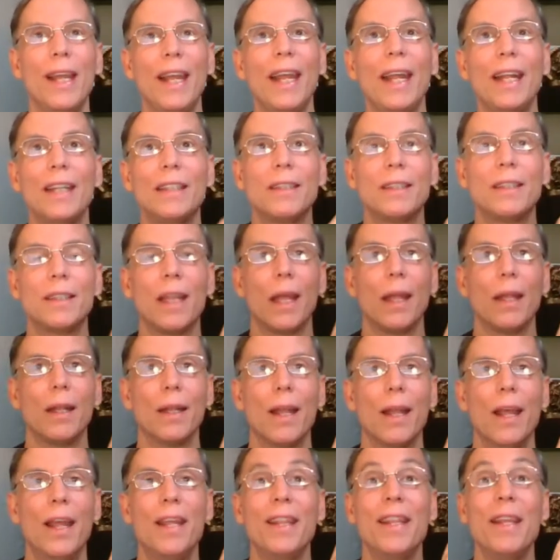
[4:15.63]
It's that
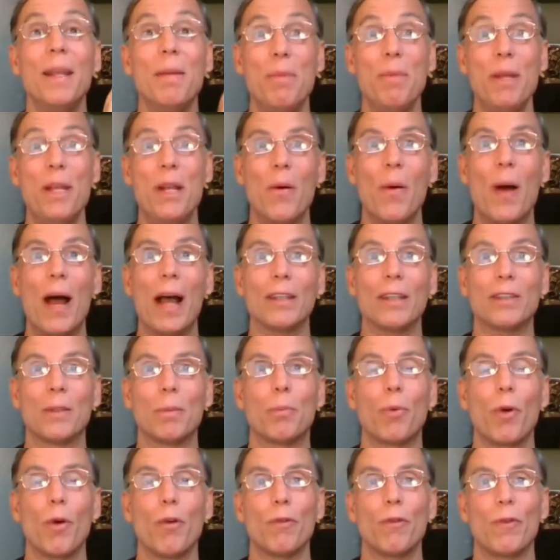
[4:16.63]
the amino acid
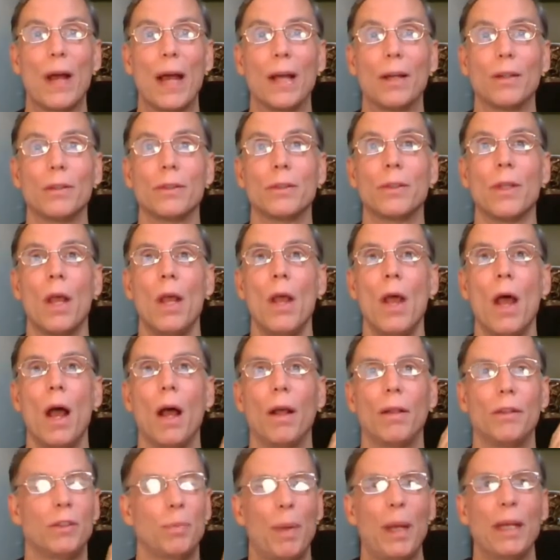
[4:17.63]
profiles,
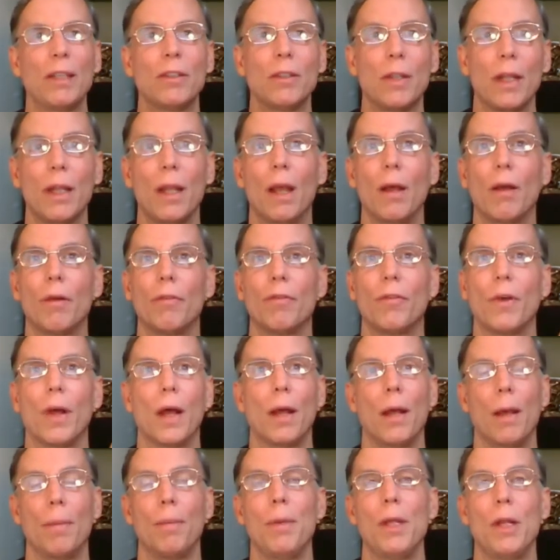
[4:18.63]
especially of uh,
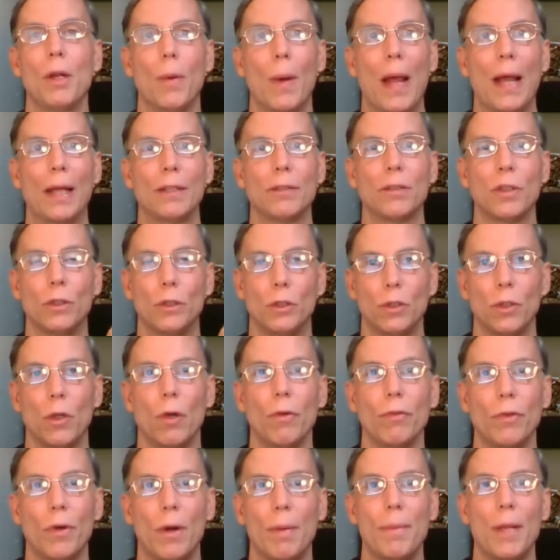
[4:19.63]
amino acids,
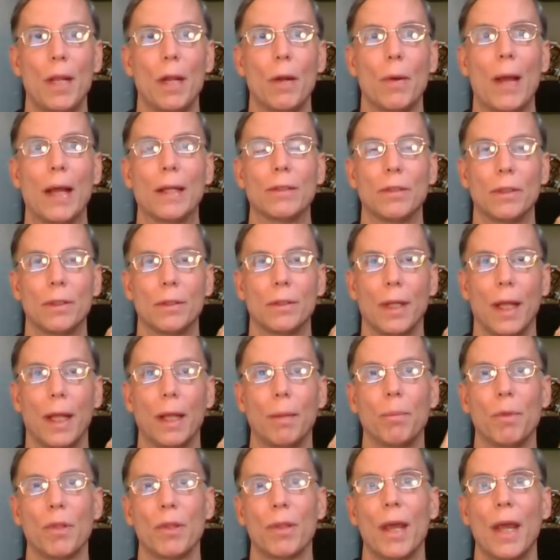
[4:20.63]
sulfur amino acids like
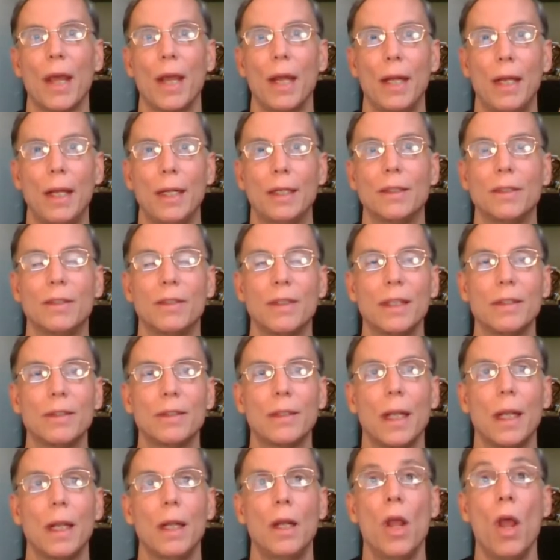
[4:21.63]
methionine and
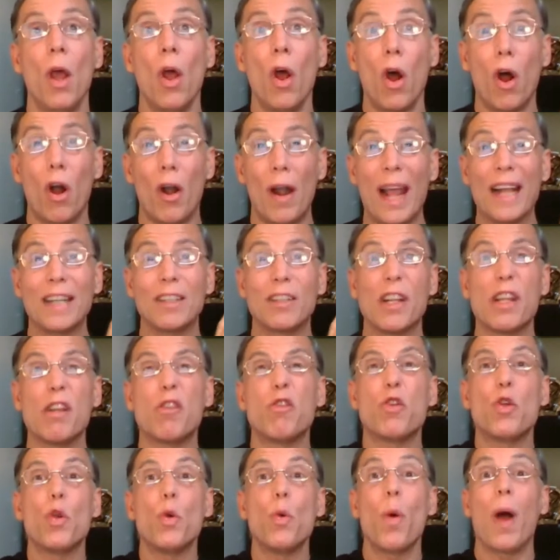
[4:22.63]
cysteine, are actually
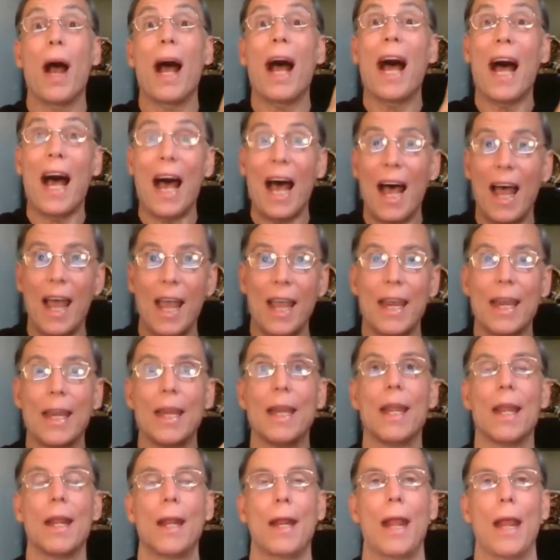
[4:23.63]
too high
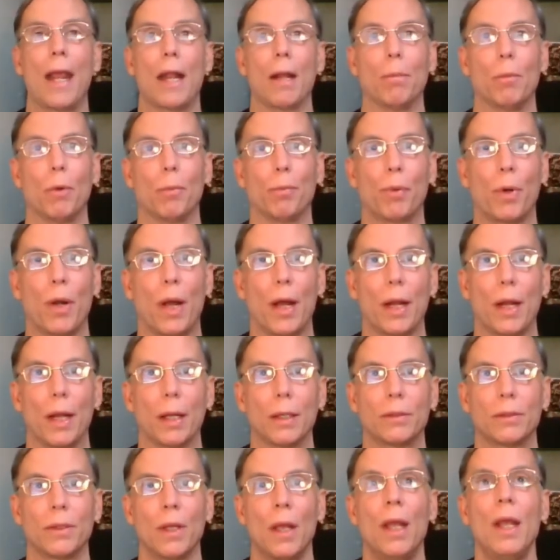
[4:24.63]
in animal
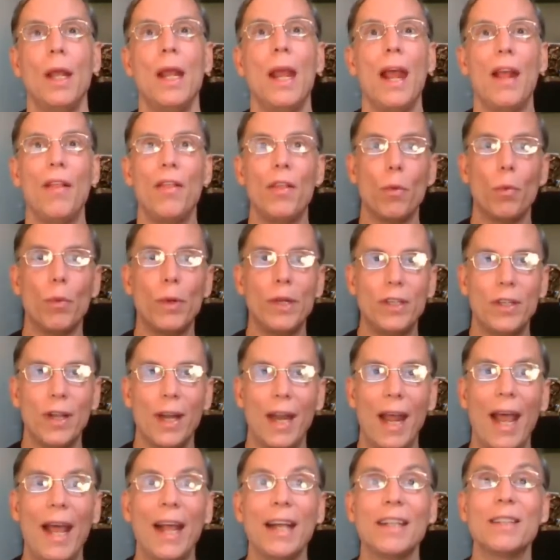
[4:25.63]
products, and that we should
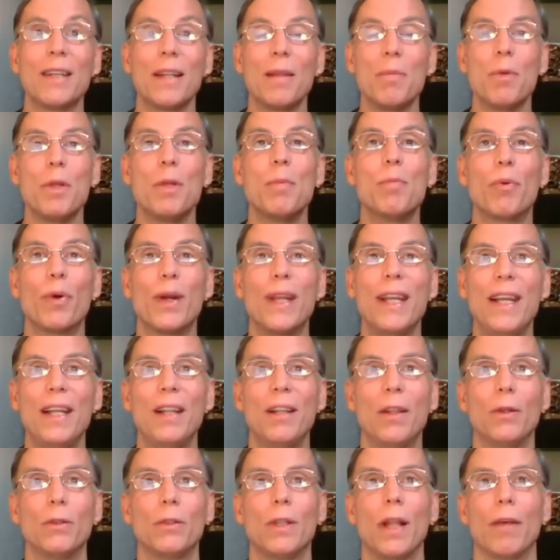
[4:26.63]
actually be bringing
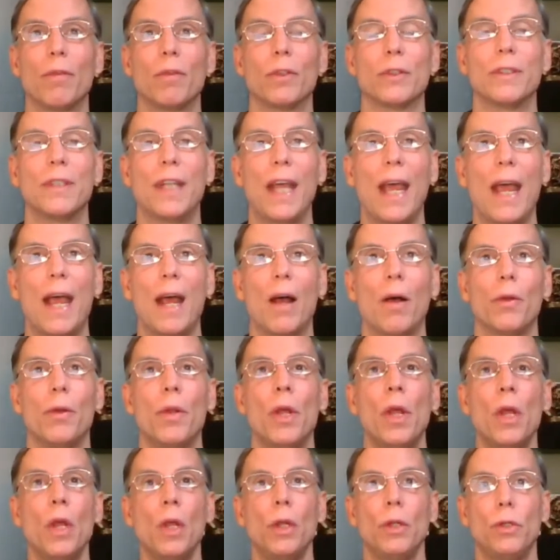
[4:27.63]
those levels down
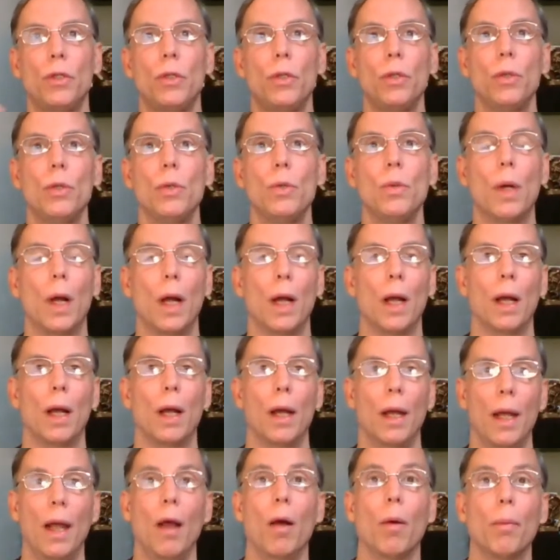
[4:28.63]
to uh,
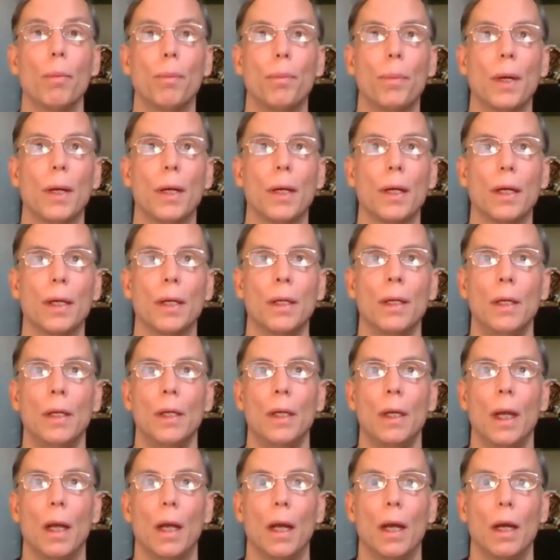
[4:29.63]
help uh,
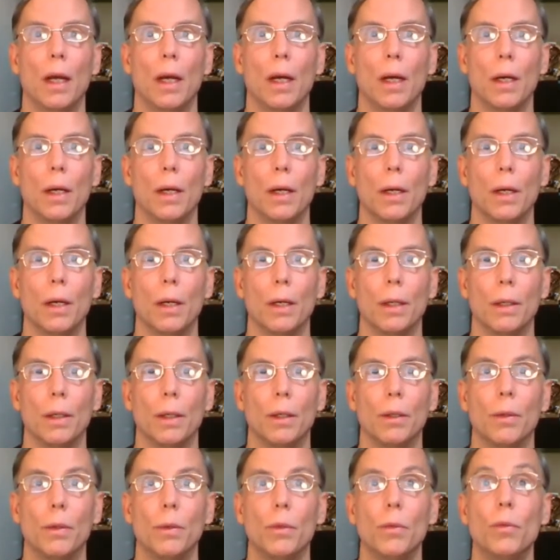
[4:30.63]
uh,
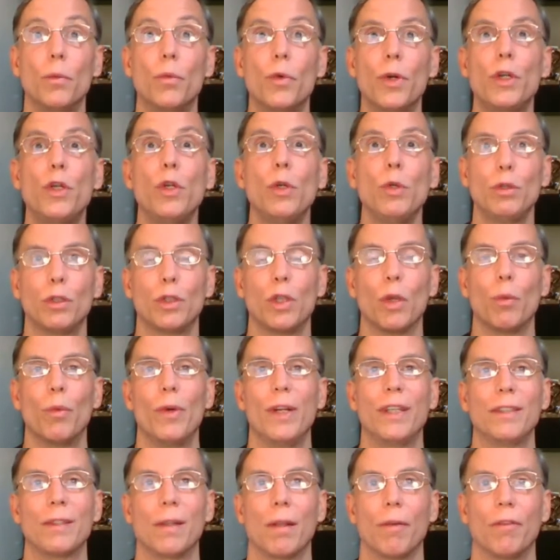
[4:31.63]
reduce the
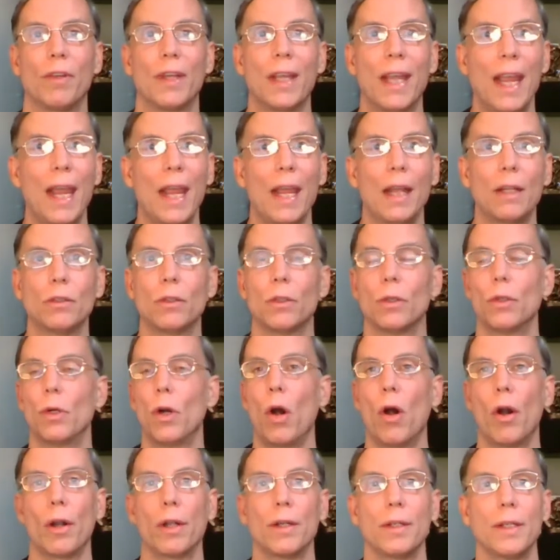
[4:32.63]
risk of cancer,
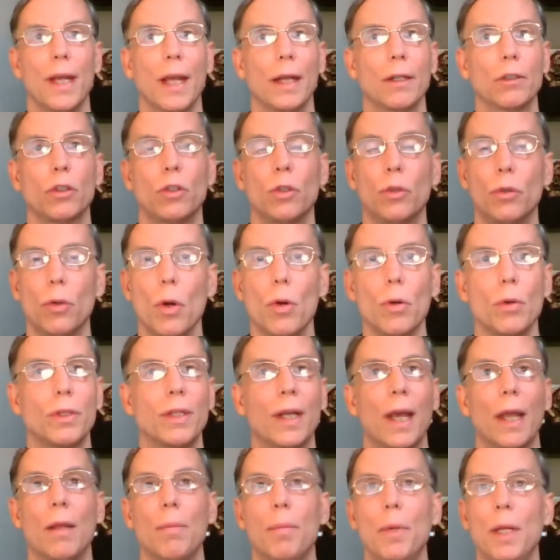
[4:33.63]
heart attack, stroke,
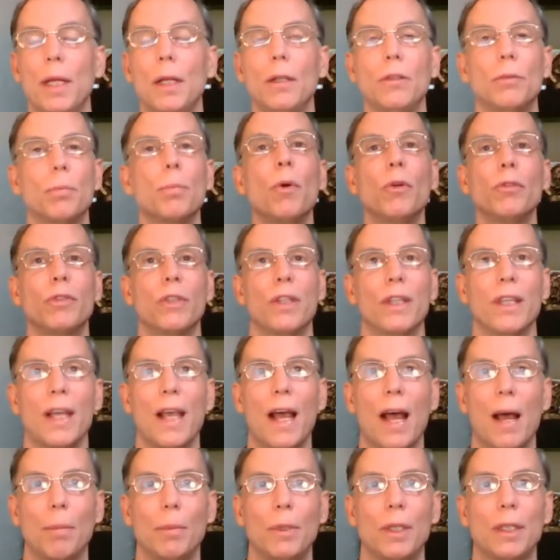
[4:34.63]
diabetes, most of the
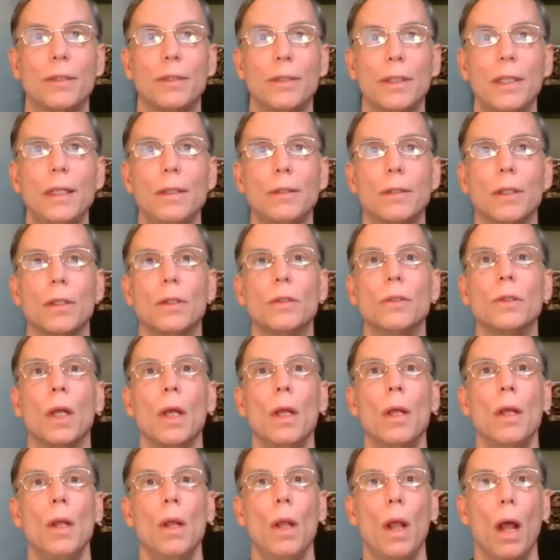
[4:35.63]
common diseases
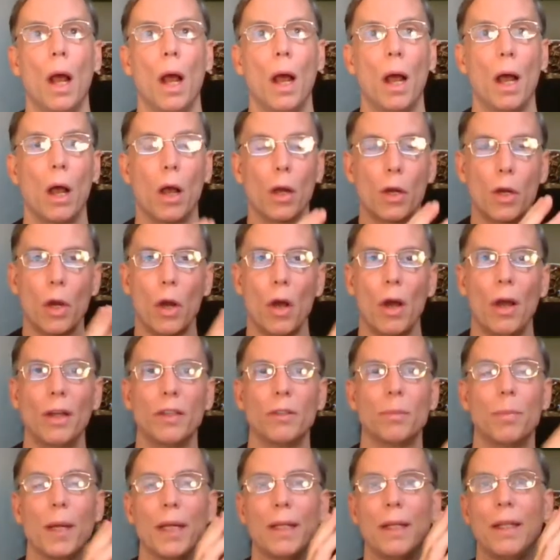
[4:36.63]
uh, caused
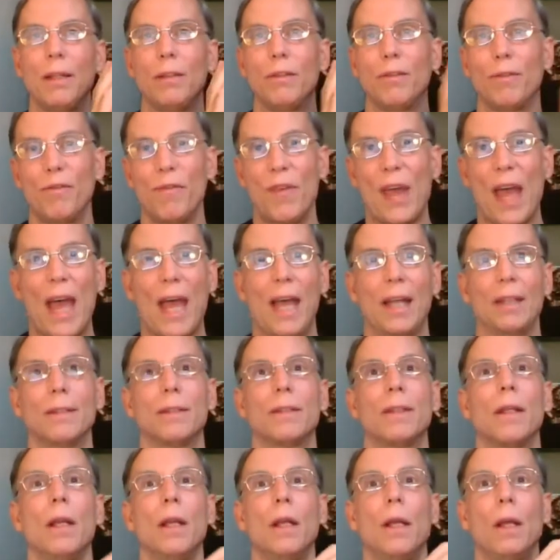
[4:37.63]
by these
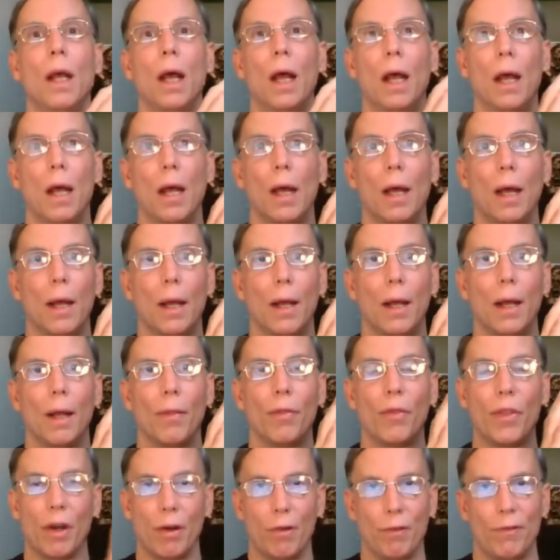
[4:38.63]
fats uh,
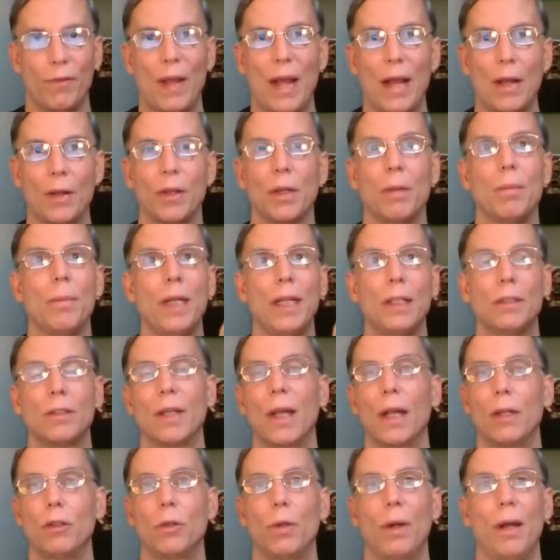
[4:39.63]
that are found in meat,
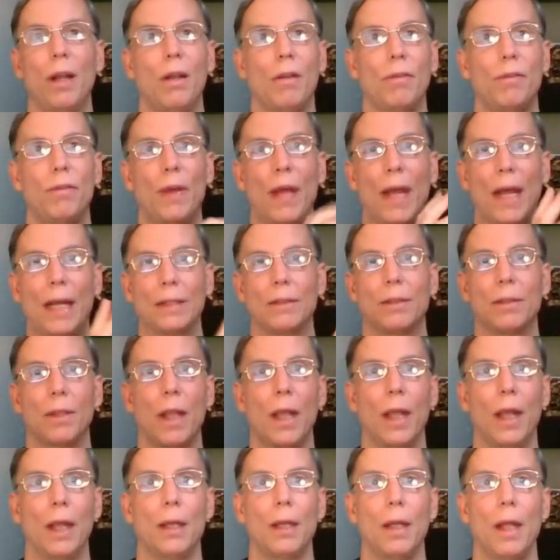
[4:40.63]
saturated fats,
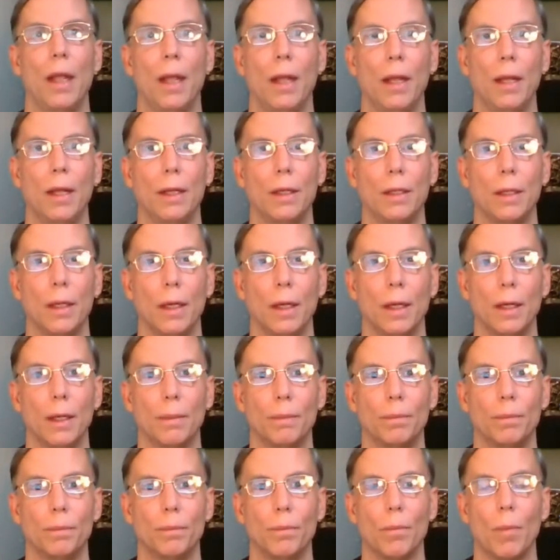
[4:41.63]
and, and
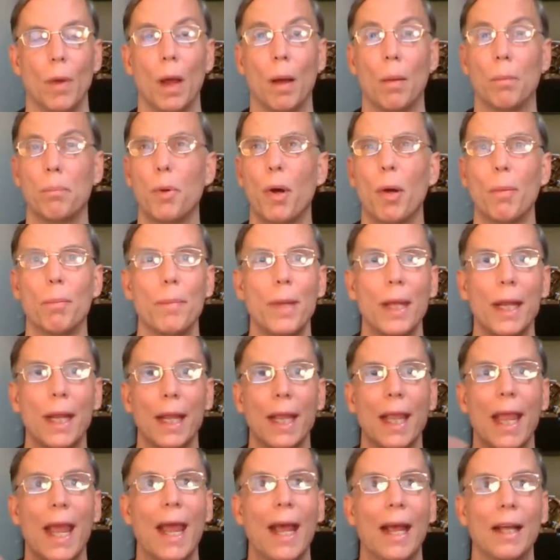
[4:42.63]
um, uh, palmitic
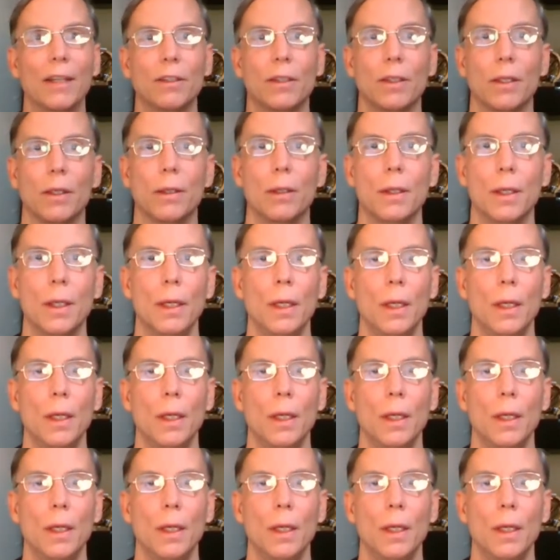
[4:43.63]
acid,